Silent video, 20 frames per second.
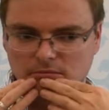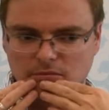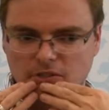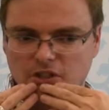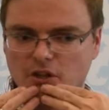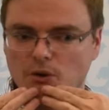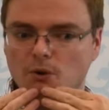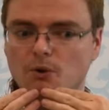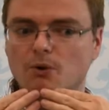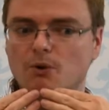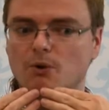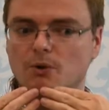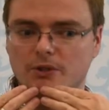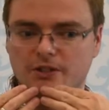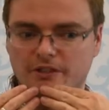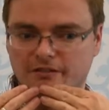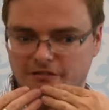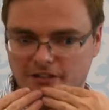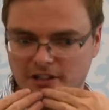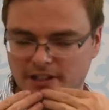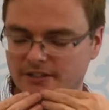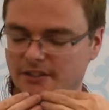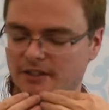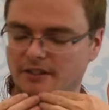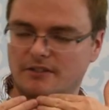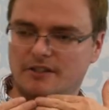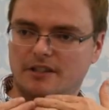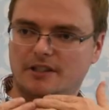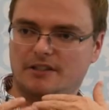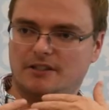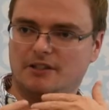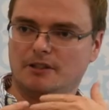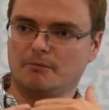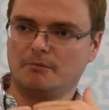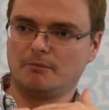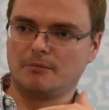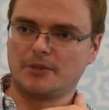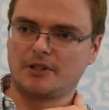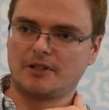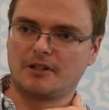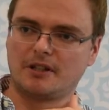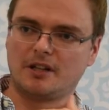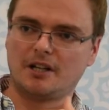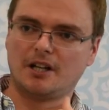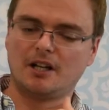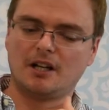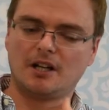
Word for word: scores of writing systems,